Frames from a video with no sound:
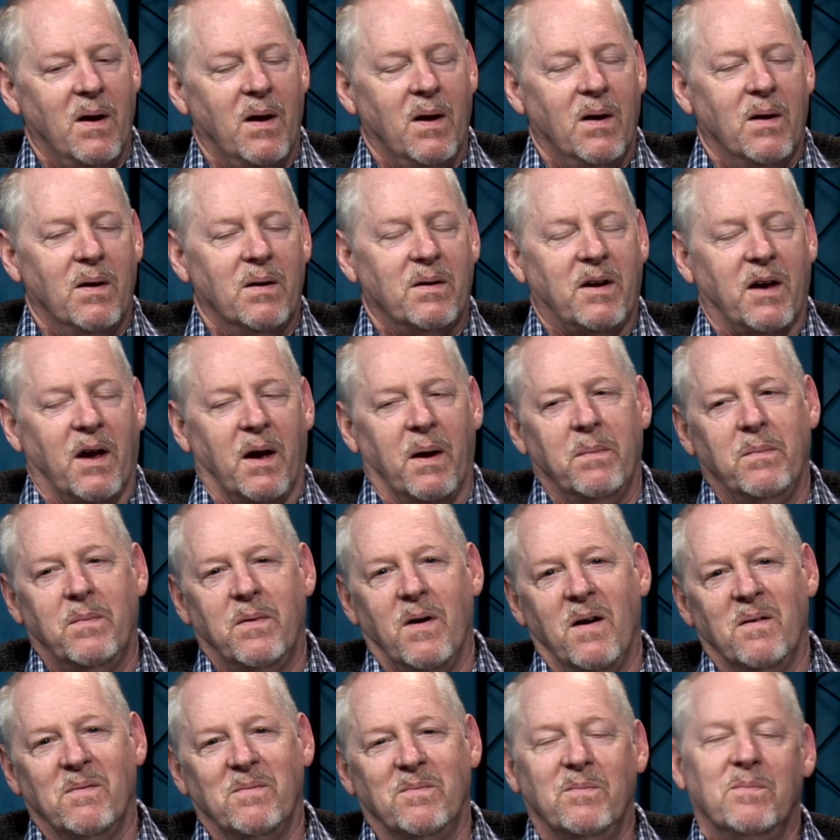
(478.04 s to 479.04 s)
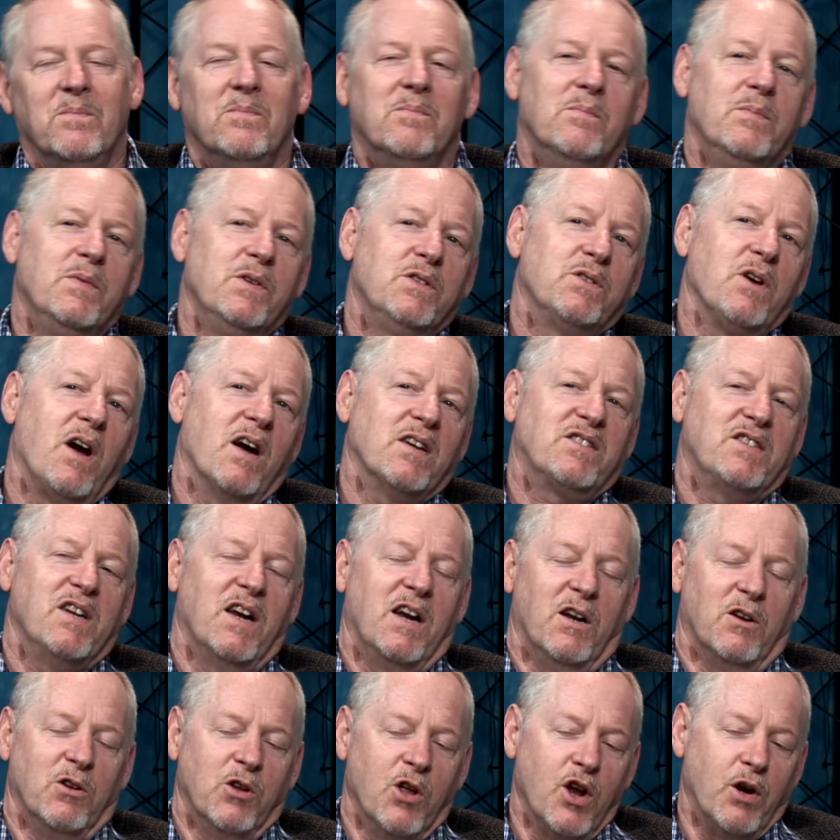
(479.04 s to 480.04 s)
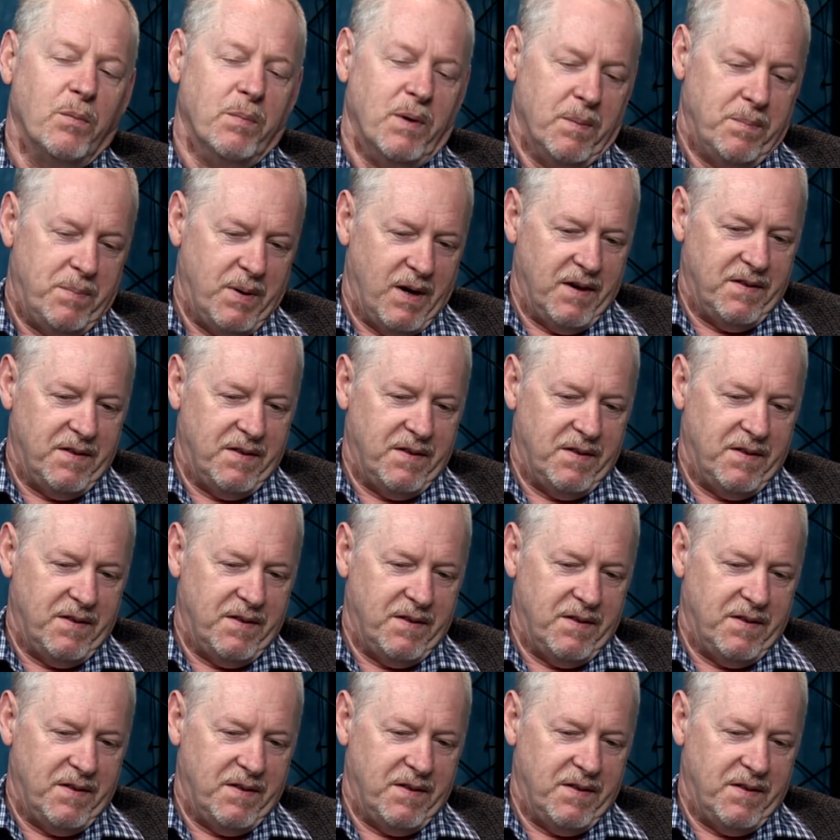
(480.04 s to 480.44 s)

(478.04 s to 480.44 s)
Okay, well, we talked on it a little bit, but I